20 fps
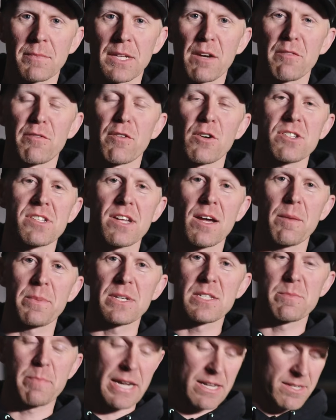First up
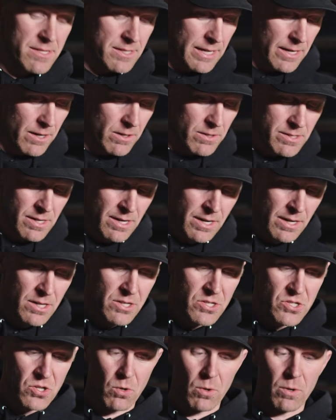is base layers.
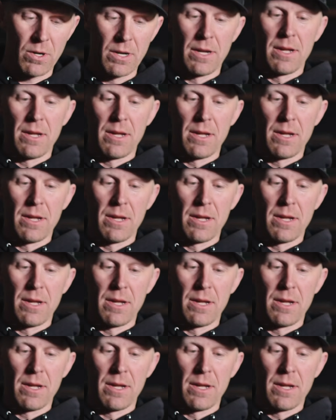So